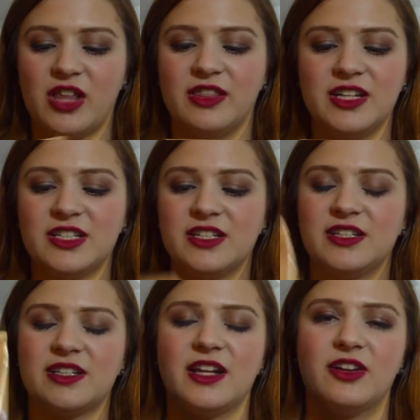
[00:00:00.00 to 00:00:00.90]
This
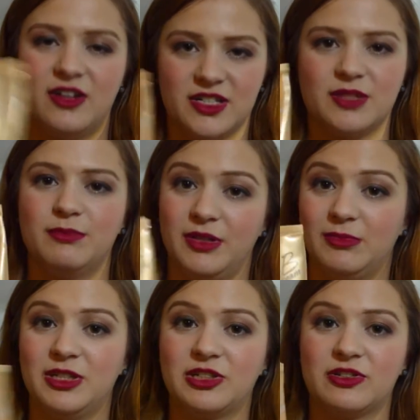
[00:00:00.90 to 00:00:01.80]
is an awesome
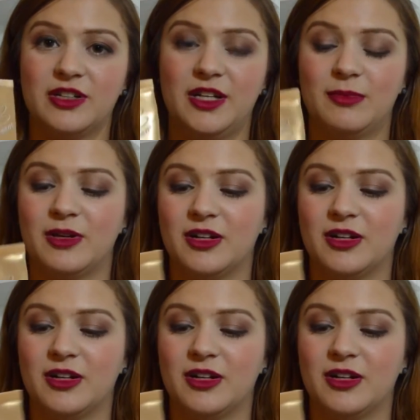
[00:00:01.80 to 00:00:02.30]
BB cream.